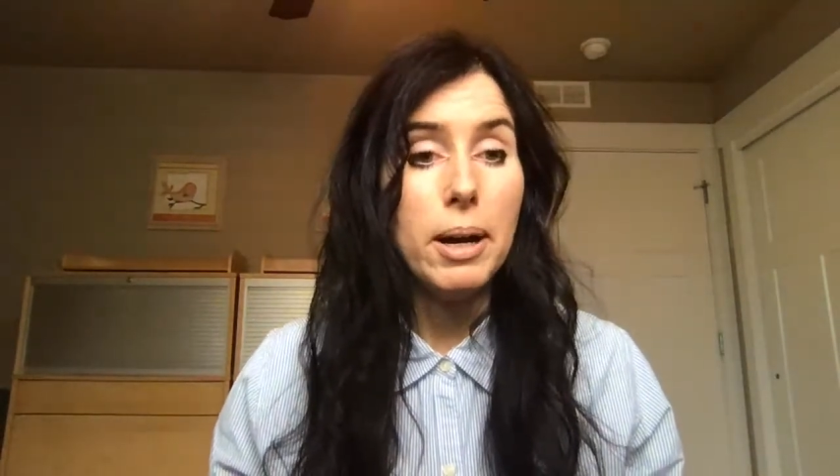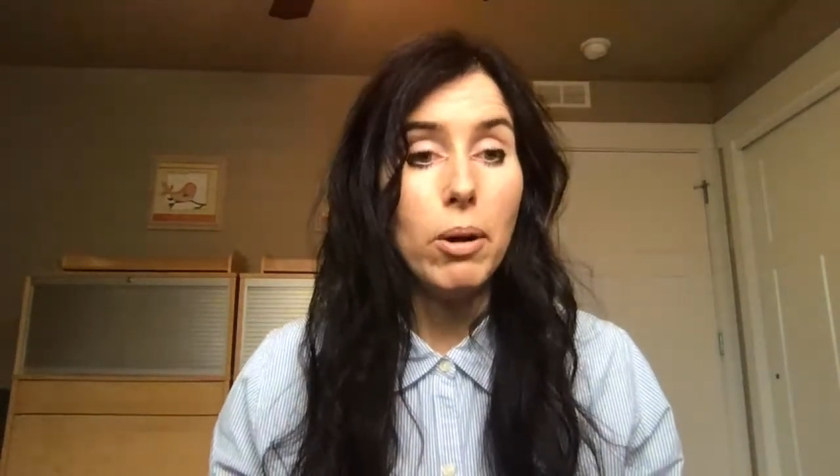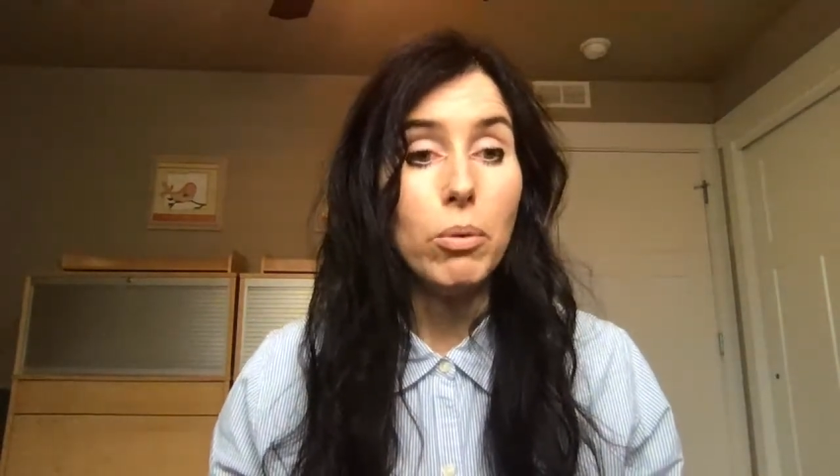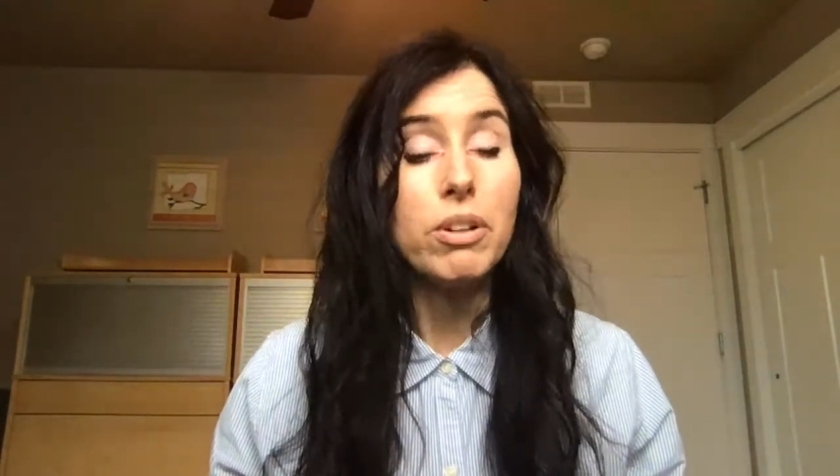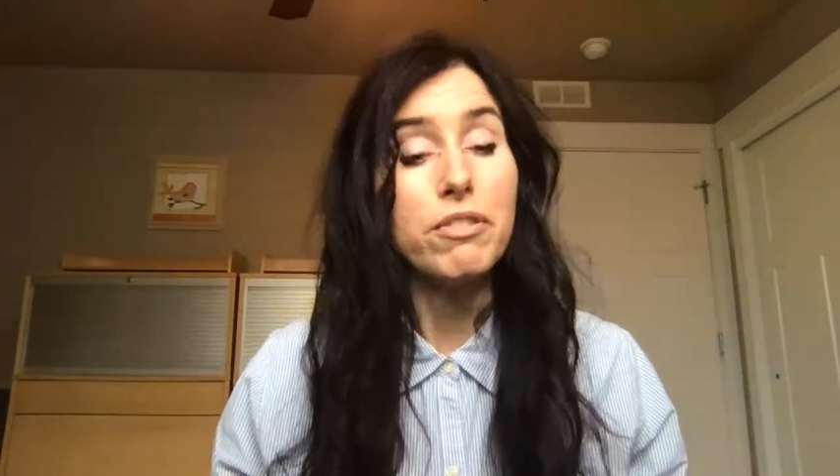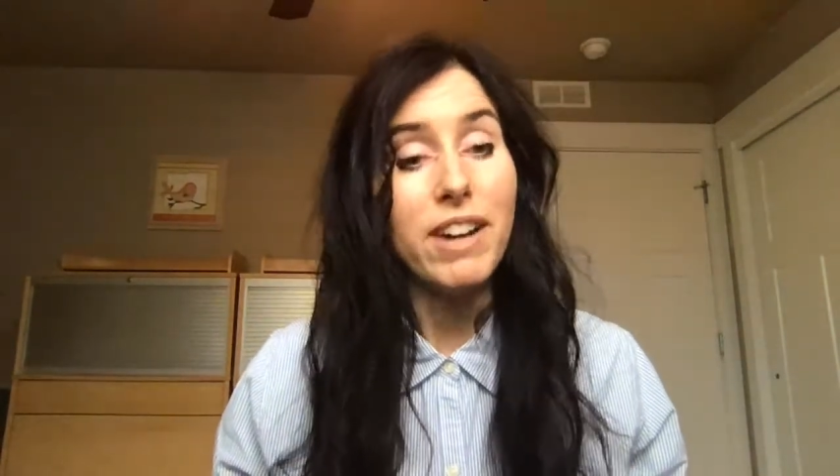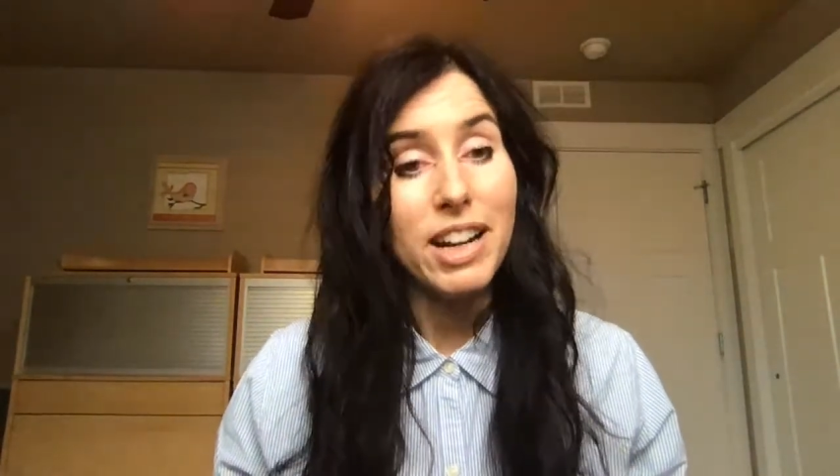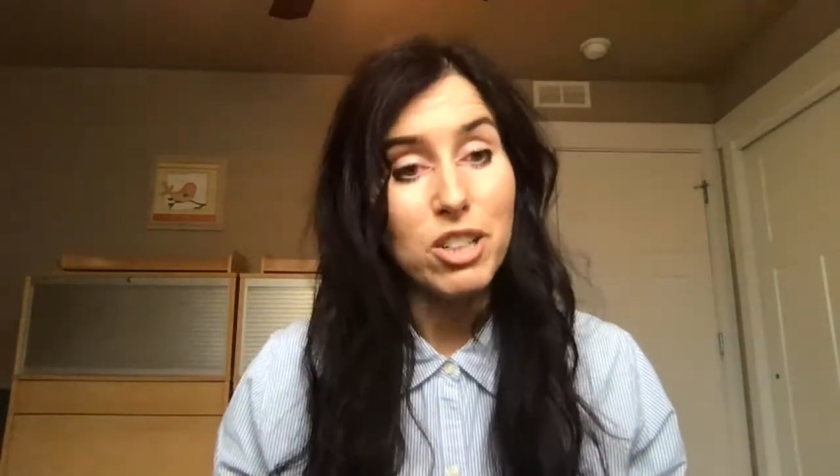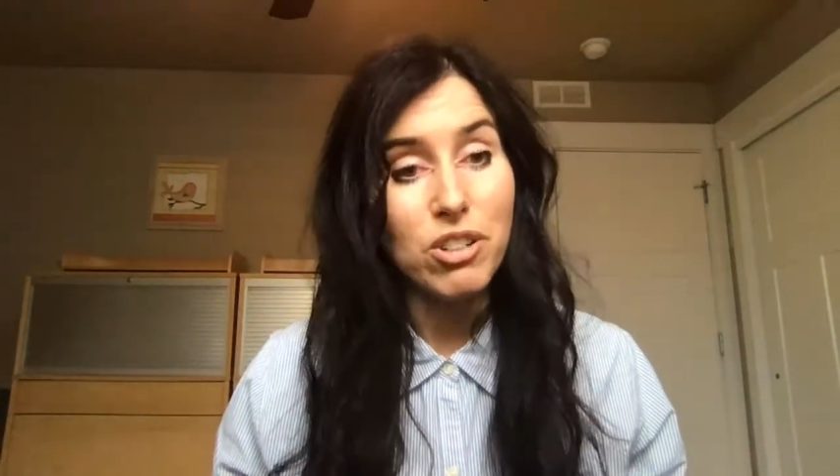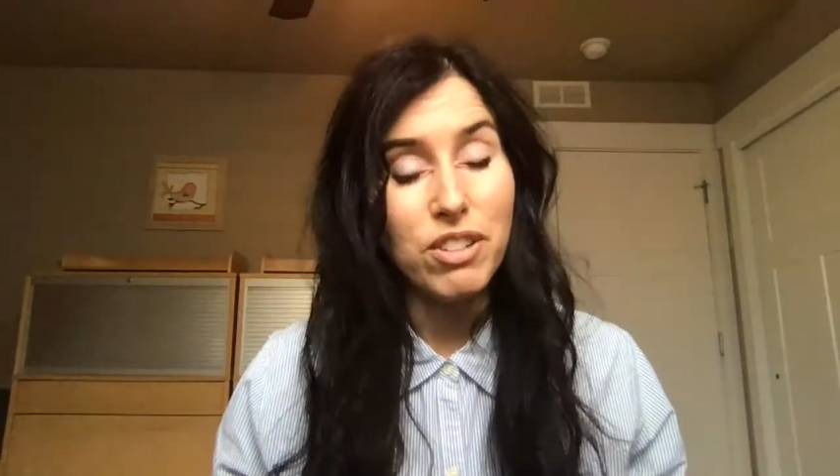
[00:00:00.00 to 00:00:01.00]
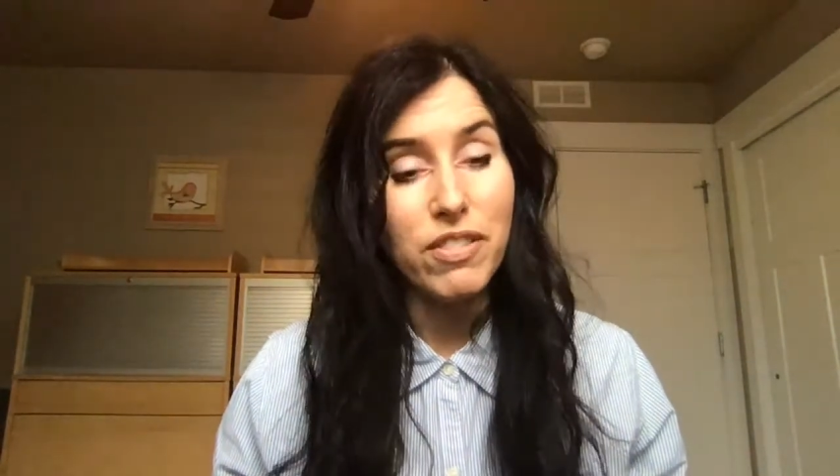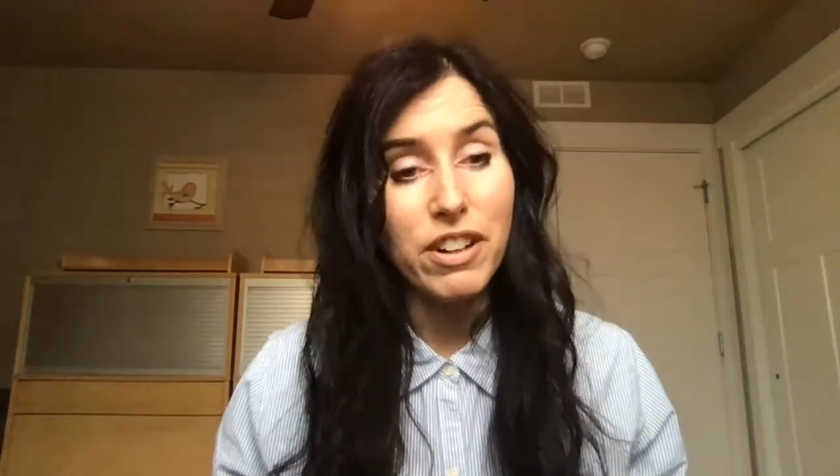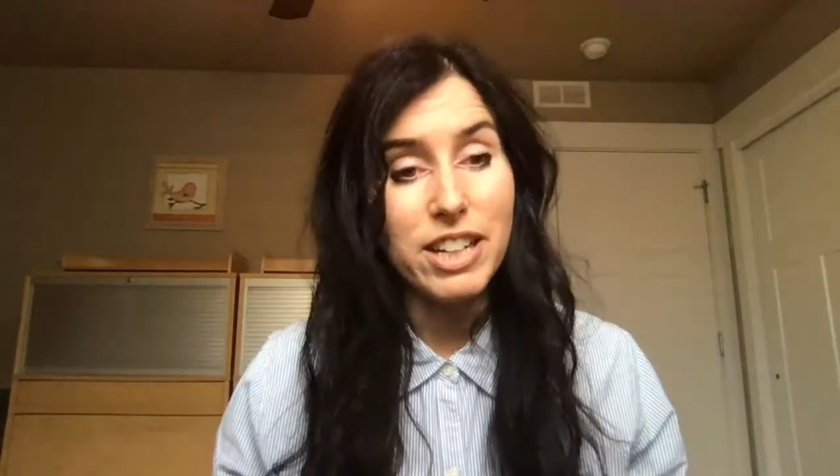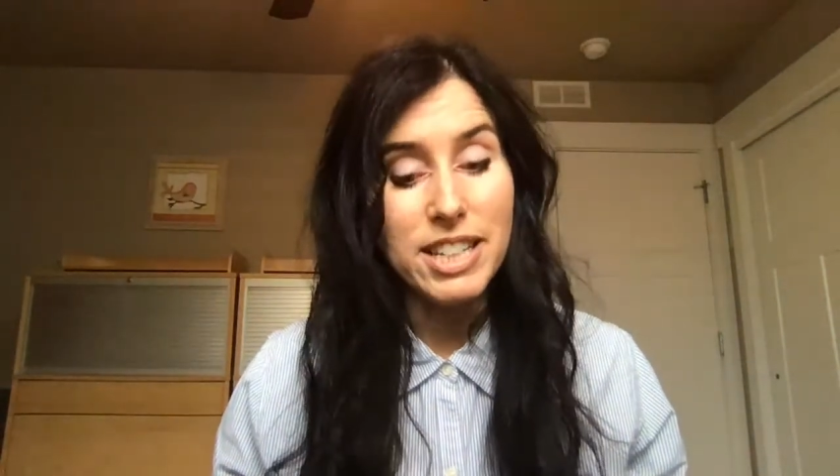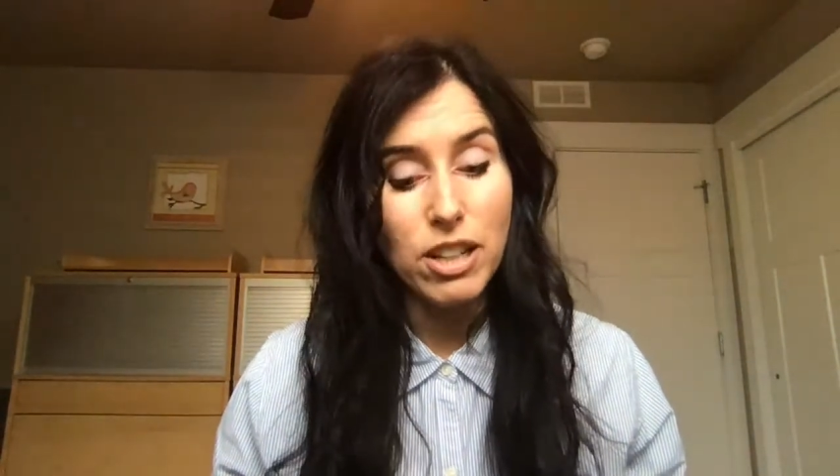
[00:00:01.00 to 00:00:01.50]
or fracturing
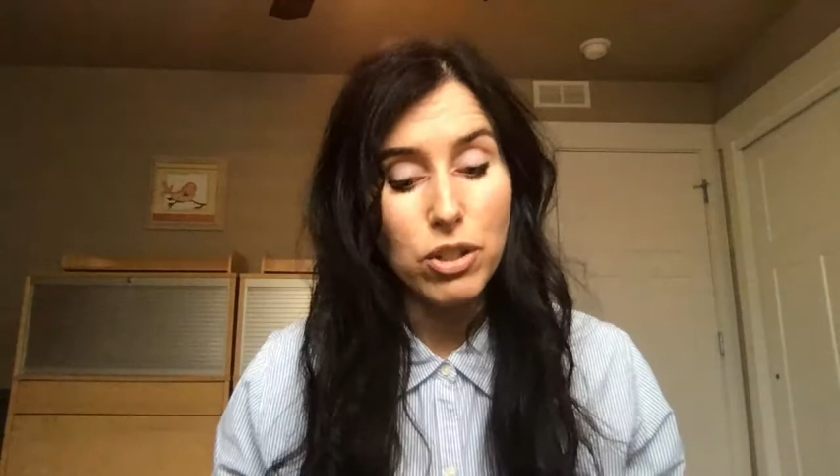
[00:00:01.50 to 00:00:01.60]
fairy tales,